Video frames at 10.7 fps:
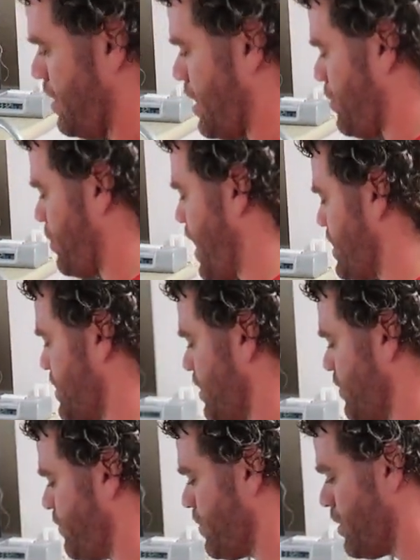and we're
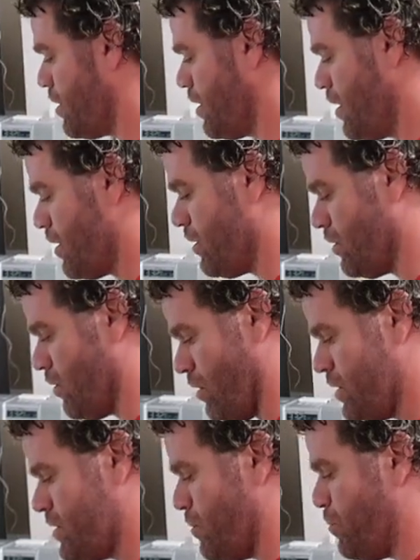asking for the
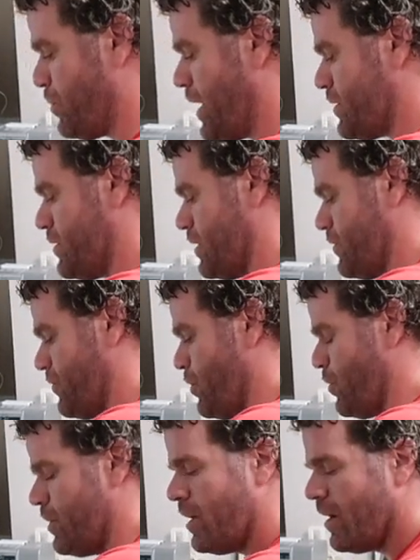Lord to bless this
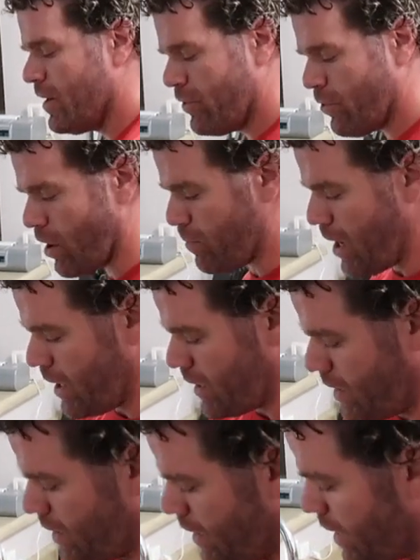food to our body,